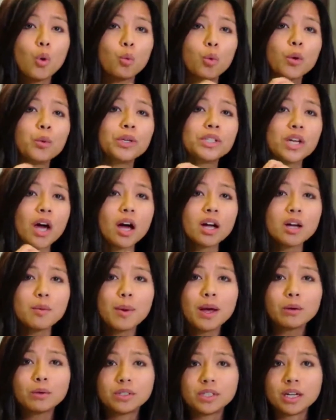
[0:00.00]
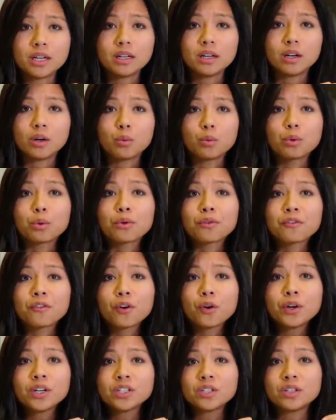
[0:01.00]
When we talk about data, we're
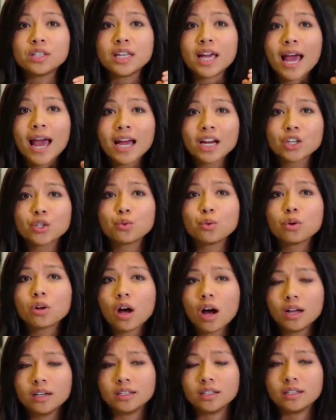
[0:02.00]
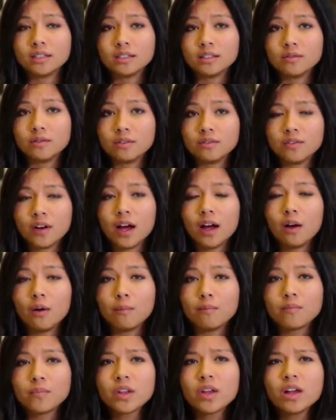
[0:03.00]
referring to the actual contents of the file,
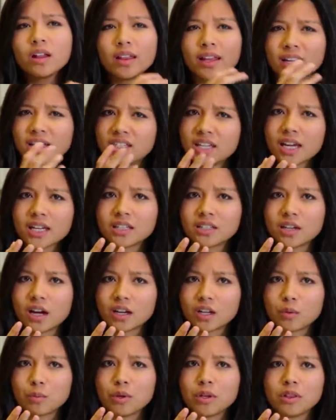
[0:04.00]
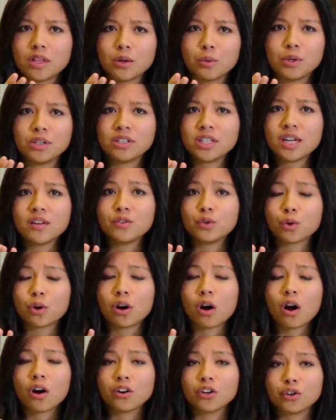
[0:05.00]
like a text document that we save to our
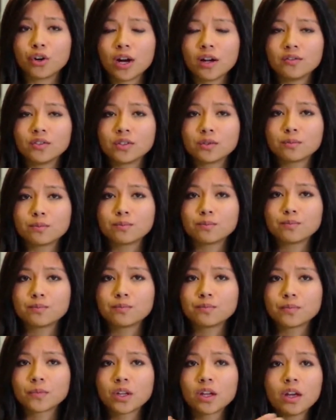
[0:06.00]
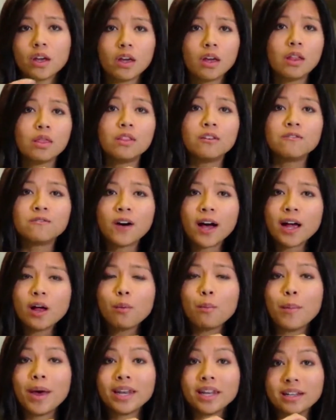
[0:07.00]
hard drives. The file
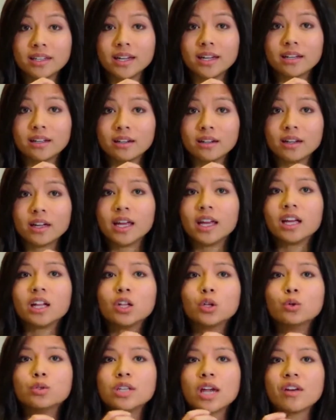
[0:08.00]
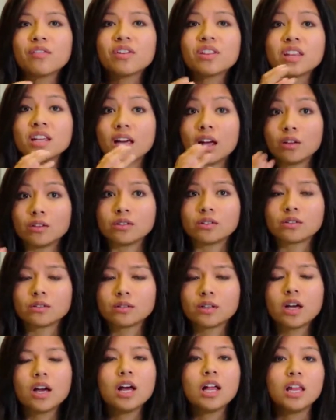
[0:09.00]
metadata includes everything else,
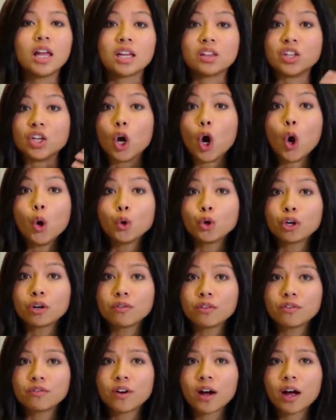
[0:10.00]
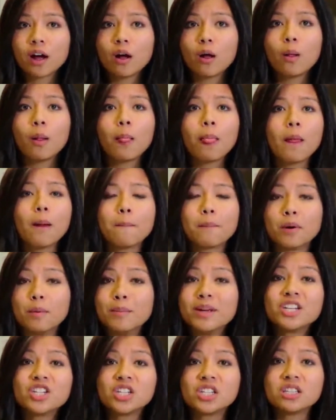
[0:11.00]
like the owner of the file,
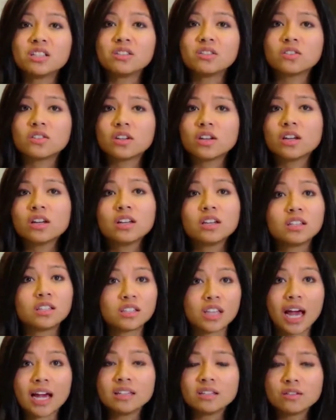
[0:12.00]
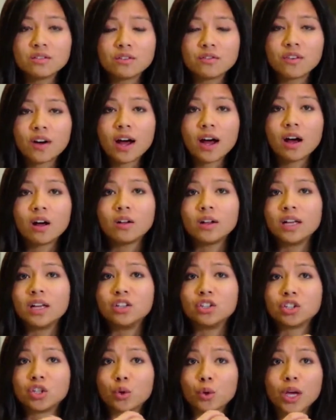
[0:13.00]
permissions, size of the file,
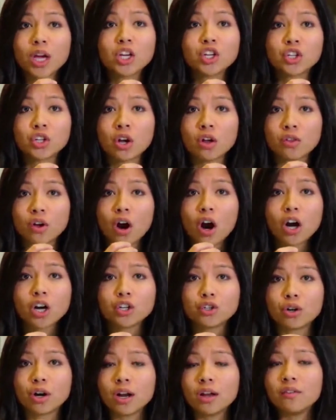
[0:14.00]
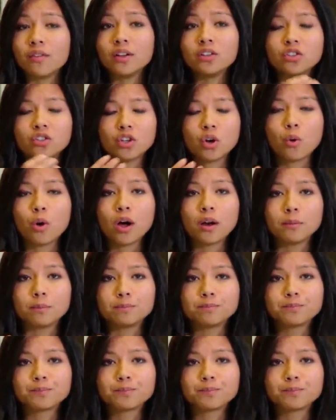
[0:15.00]
its location on the hard drive, and so on.